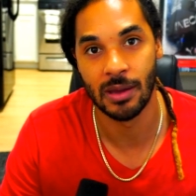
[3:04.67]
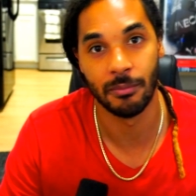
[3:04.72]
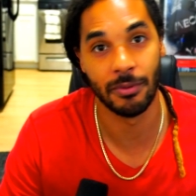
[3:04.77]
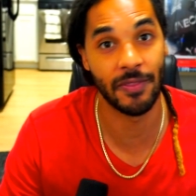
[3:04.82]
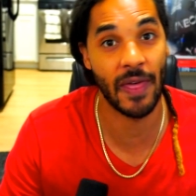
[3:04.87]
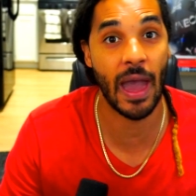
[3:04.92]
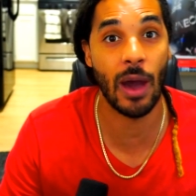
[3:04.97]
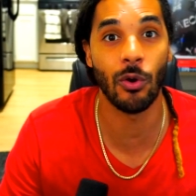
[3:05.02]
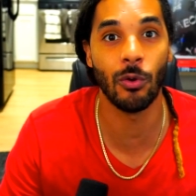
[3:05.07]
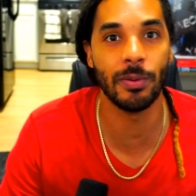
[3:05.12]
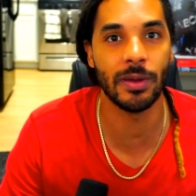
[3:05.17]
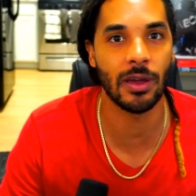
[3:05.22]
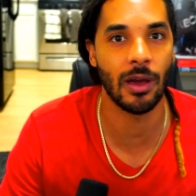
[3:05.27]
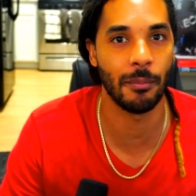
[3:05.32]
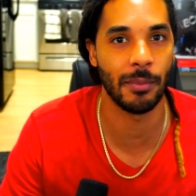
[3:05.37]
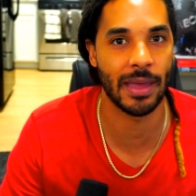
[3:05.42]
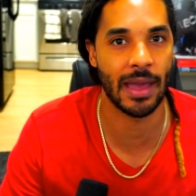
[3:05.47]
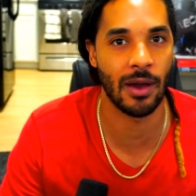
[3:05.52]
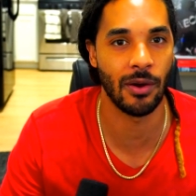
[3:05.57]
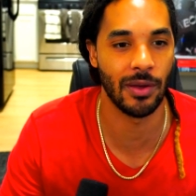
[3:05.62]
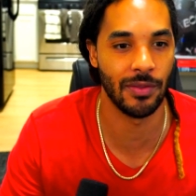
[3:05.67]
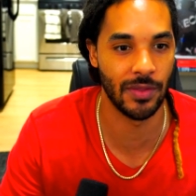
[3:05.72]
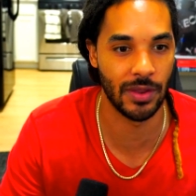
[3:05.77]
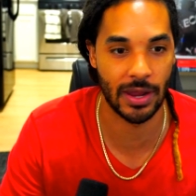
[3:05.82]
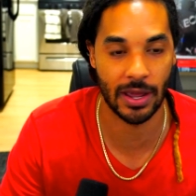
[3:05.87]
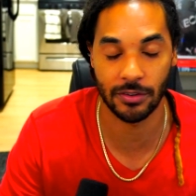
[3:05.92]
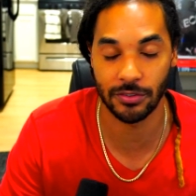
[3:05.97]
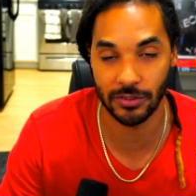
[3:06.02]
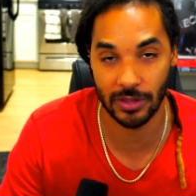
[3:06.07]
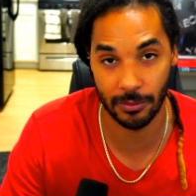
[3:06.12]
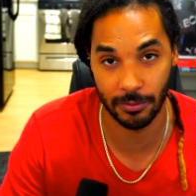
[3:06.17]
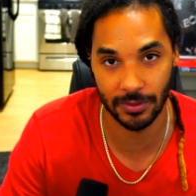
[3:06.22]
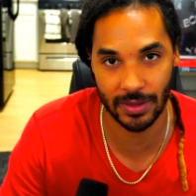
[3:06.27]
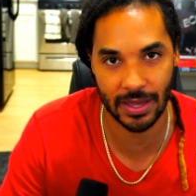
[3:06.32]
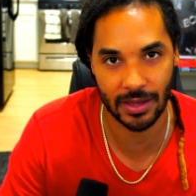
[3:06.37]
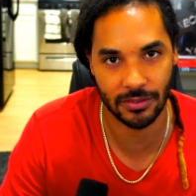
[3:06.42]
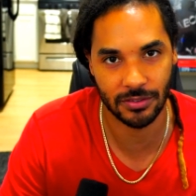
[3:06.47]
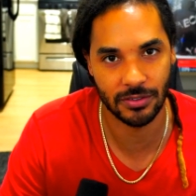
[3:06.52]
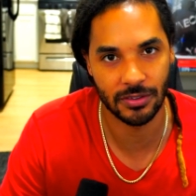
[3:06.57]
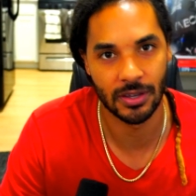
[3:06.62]
but that will be coming out in the next couple
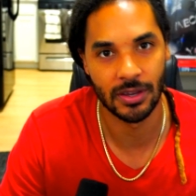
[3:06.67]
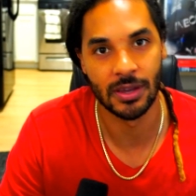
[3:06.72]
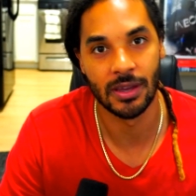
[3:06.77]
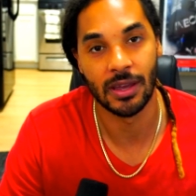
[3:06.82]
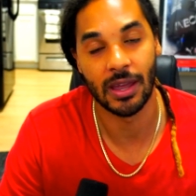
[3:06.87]
days.